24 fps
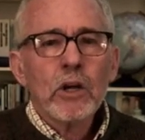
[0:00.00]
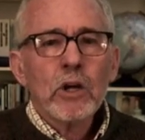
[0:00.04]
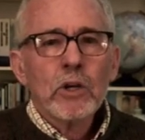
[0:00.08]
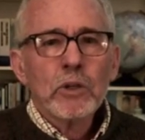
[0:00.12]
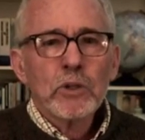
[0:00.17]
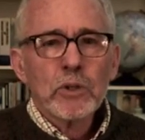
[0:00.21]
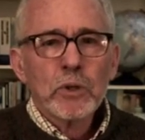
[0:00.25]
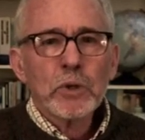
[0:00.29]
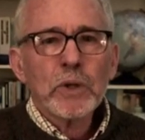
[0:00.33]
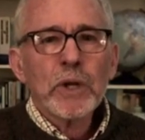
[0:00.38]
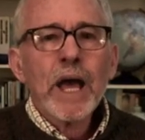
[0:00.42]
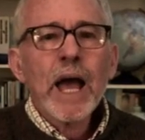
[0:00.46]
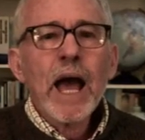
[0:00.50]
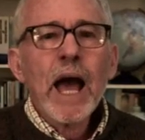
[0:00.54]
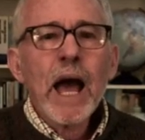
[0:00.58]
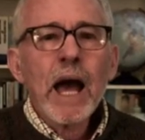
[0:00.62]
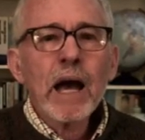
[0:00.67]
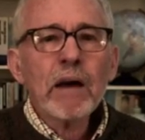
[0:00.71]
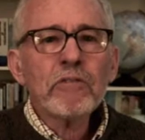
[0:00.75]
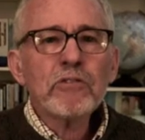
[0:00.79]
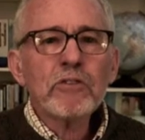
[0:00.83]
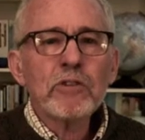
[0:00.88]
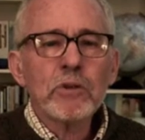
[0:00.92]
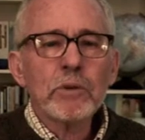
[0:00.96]
So you
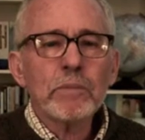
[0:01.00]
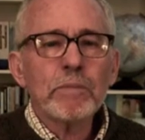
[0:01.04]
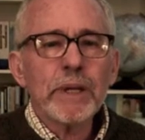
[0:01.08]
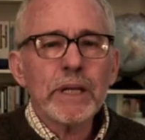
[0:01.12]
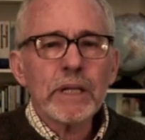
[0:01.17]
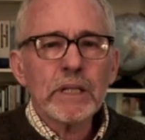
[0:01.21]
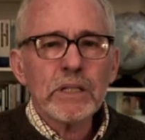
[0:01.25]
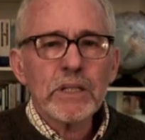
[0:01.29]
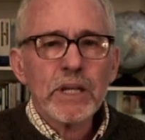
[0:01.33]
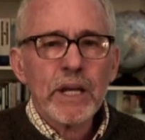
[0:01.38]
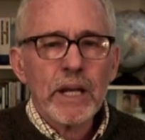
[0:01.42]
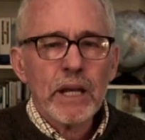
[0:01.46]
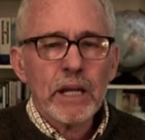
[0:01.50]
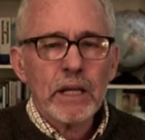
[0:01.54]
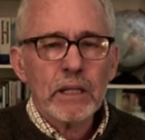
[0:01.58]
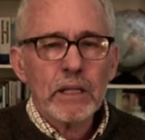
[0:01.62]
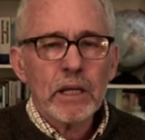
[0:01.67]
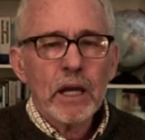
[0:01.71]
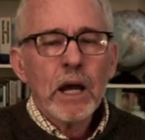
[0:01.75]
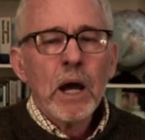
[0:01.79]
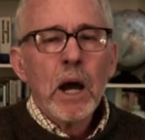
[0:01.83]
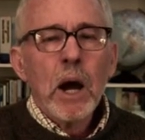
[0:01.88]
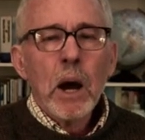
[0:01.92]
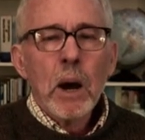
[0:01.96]
have to maintain
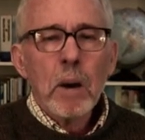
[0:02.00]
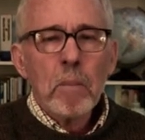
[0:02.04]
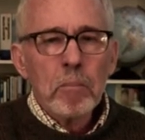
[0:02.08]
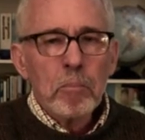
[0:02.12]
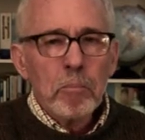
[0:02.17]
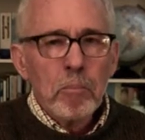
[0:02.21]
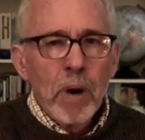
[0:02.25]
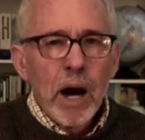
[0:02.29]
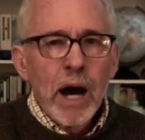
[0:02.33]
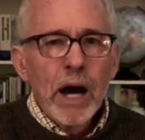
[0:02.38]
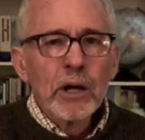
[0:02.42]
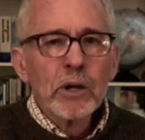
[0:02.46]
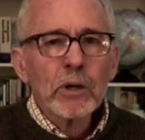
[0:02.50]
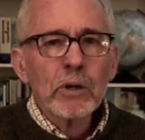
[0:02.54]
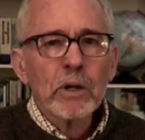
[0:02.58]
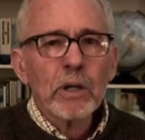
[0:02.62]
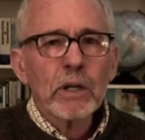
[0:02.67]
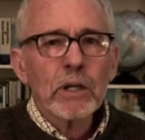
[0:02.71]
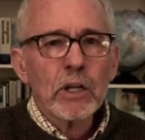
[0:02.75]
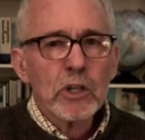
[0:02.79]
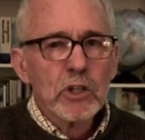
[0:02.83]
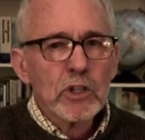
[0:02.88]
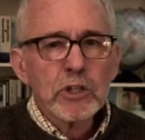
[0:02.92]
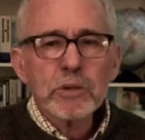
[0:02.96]

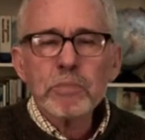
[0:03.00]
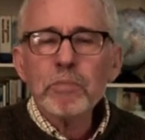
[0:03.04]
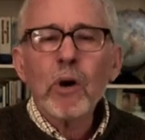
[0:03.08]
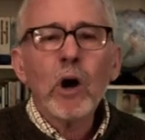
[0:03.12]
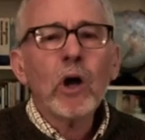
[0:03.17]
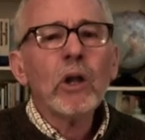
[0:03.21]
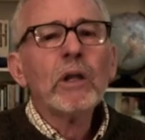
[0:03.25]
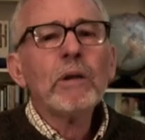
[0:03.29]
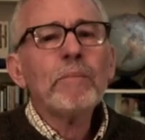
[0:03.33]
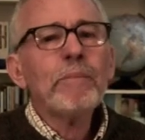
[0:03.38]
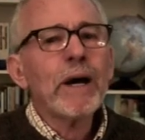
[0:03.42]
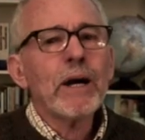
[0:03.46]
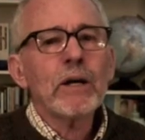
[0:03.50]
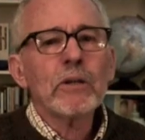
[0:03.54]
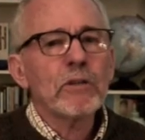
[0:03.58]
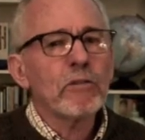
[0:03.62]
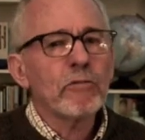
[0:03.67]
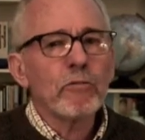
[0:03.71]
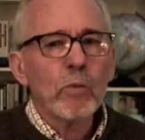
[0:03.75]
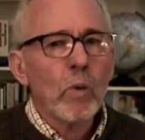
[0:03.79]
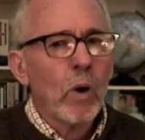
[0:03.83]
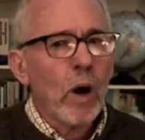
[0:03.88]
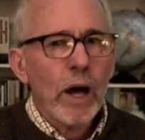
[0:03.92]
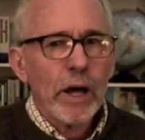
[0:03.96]
a small amount
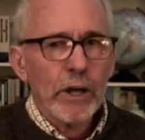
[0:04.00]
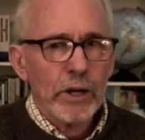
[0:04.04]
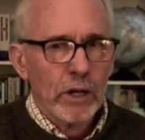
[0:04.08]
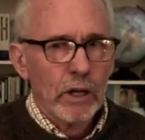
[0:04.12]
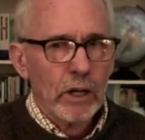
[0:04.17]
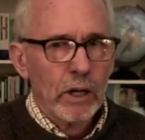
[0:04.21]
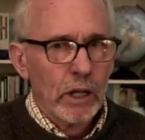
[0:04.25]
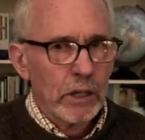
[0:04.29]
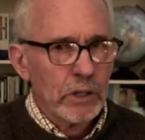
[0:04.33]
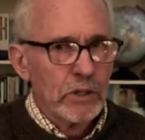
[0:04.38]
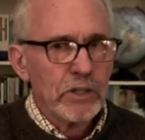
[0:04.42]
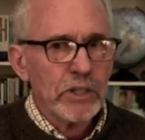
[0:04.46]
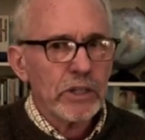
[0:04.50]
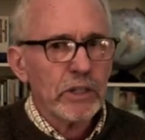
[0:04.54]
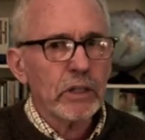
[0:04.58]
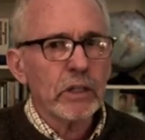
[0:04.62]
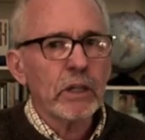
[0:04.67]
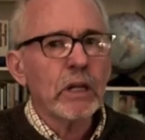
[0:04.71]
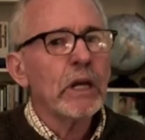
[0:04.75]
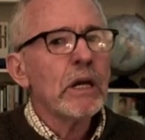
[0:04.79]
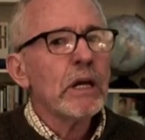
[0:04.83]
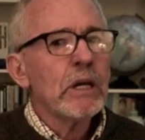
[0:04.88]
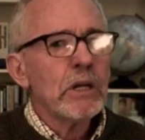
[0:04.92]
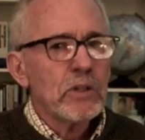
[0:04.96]
of water
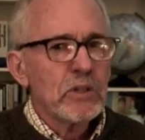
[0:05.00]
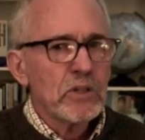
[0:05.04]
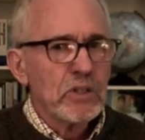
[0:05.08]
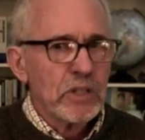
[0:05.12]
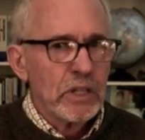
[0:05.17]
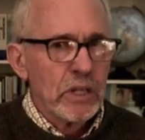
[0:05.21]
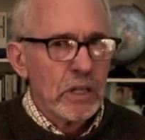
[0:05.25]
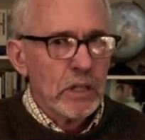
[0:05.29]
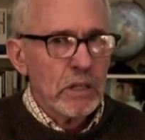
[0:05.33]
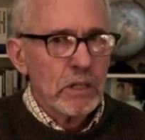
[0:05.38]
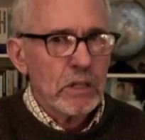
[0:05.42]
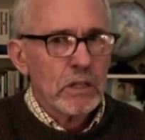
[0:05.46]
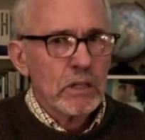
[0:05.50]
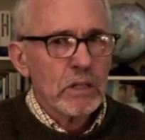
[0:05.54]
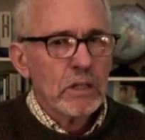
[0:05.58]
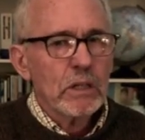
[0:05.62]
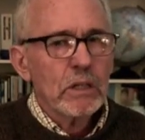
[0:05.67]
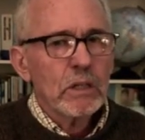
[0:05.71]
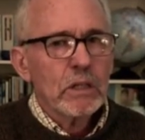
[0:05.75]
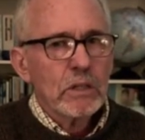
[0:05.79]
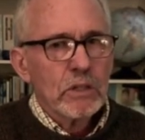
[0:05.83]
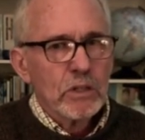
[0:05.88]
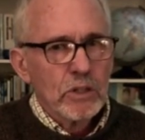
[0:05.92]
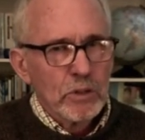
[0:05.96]
until seeds
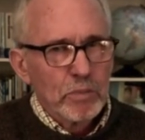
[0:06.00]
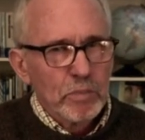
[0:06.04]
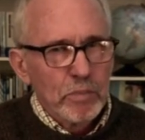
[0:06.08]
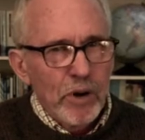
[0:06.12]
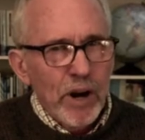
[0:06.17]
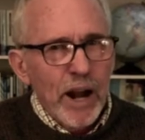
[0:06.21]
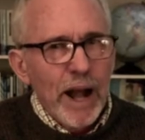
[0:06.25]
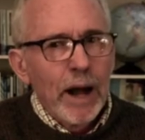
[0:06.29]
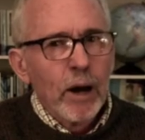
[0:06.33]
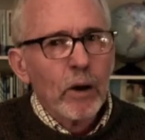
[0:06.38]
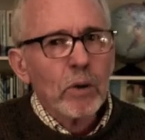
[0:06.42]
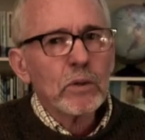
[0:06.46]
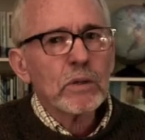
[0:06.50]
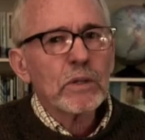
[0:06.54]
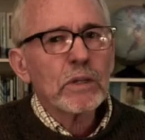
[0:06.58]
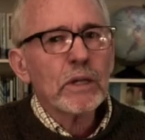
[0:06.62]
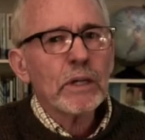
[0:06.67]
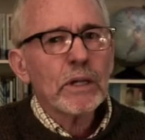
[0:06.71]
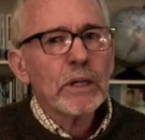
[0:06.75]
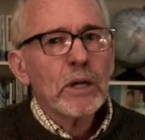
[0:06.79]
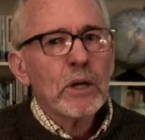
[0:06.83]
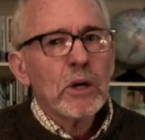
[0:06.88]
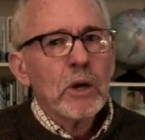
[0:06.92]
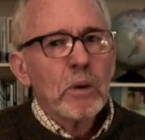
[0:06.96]
sprout,
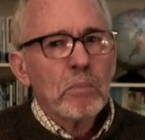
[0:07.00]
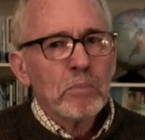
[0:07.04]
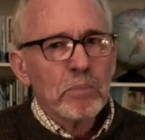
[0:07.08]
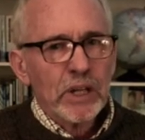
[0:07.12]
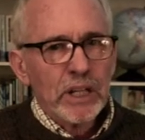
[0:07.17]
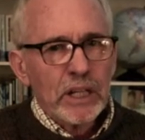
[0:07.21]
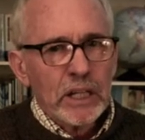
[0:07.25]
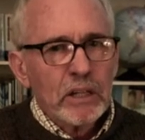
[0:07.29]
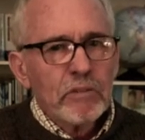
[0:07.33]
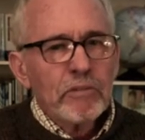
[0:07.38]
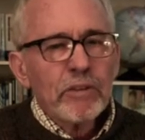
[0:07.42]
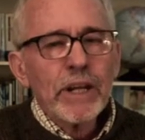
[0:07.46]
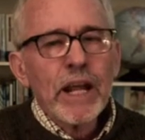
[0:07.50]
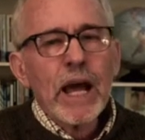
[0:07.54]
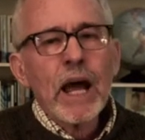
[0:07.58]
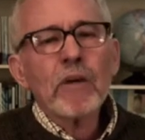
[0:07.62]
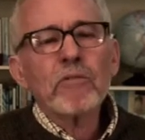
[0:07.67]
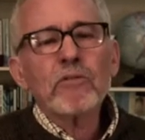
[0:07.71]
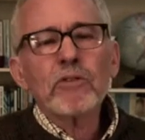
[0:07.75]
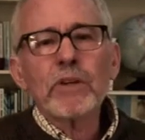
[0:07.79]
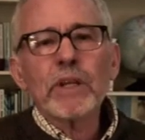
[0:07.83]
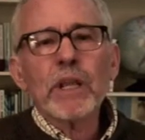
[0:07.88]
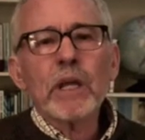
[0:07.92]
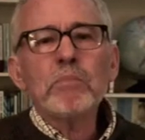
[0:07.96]
but even
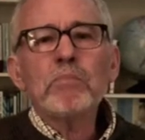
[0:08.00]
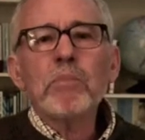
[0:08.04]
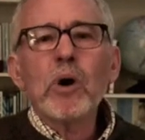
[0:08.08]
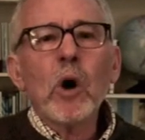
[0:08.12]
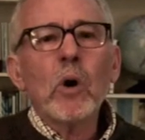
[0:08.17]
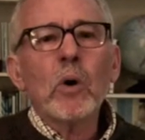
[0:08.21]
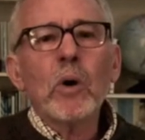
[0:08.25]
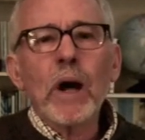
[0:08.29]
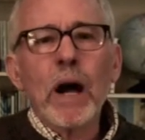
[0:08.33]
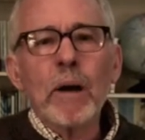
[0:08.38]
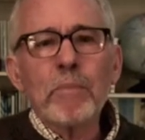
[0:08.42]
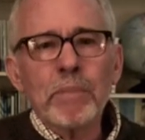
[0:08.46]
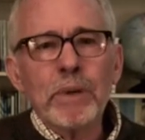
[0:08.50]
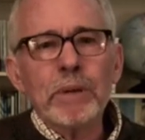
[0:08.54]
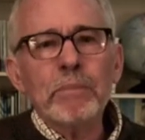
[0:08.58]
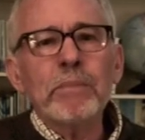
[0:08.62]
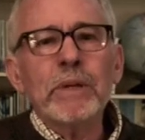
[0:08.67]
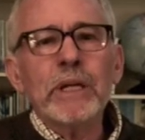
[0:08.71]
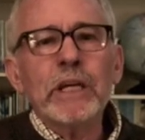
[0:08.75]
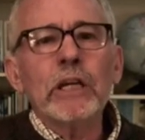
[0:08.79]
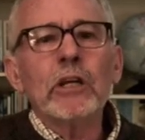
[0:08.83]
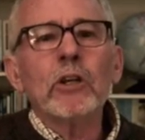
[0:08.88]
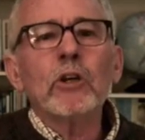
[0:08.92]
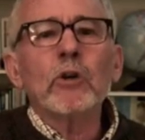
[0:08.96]
after they poke up and
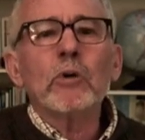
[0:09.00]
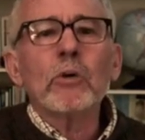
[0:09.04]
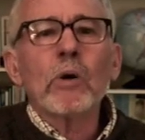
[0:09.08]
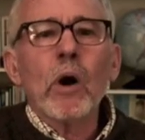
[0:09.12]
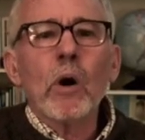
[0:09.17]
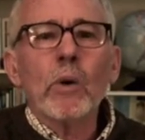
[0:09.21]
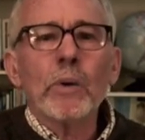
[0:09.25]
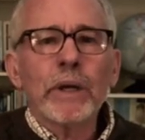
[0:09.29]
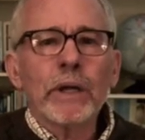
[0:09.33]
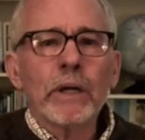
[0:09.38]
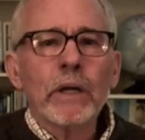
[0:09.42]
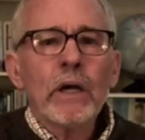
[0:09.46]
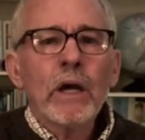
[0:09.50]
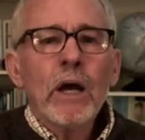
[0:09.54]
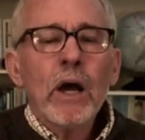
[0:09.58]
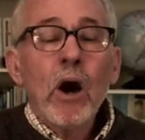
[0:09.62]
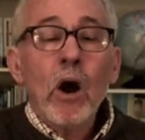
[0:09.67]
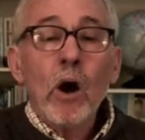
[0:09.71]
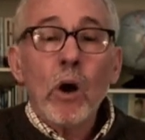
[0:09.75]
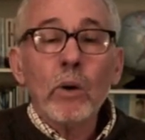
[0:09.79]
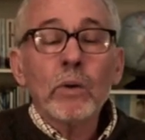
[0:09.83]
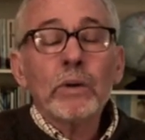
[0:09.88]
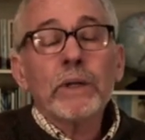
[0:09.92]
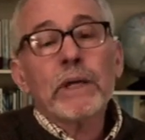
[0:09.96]
begin growing,
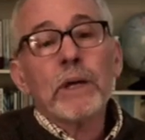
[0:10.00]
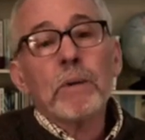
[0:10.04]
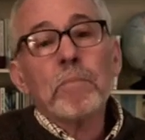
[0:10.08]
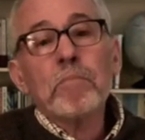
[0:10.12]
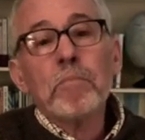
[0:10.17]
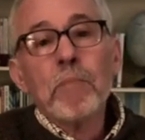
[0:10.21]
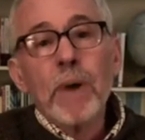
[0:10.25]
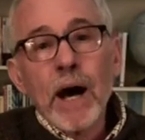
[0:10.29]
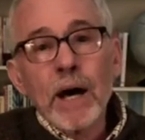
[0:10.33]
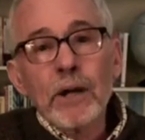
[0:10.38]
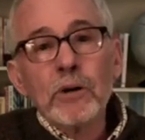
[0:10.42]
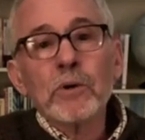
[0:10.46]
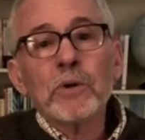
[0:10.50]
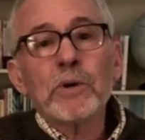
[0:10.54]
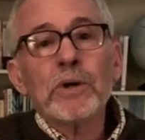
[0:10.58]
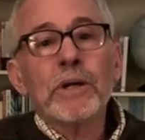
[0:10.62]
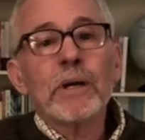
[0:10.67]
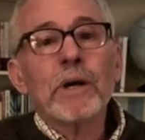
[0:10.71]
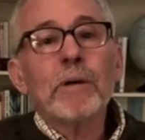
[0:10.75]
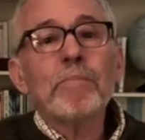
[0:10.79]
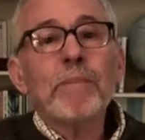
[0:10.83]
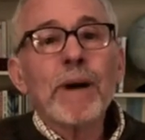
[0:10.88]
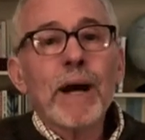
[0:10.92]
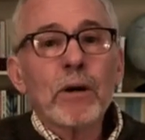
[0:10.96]
only a
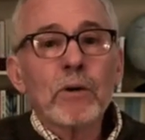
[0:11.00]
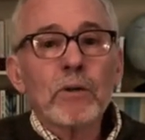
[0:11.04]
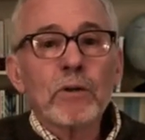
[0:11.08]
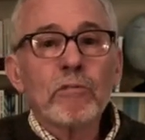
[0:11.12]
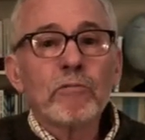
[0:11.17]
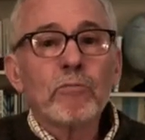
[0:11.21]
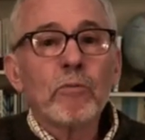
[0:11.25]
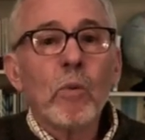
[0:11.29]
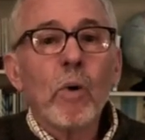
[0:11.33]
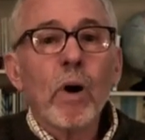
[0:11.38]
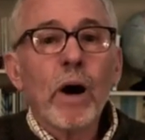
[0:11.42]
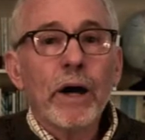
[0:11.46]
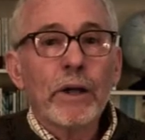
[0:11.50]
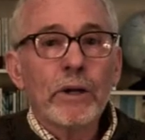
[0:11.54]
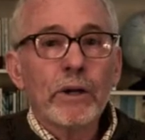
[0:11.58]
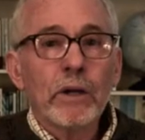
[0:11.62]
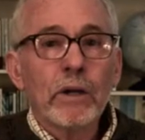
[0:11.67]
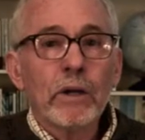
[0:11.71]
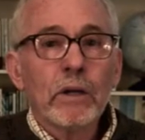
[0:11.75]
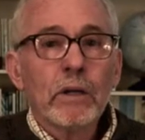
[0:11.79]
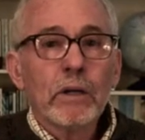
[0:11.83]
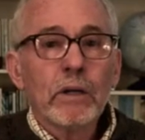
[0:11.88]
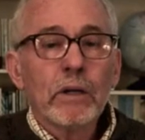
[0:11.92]
moderate amount of water.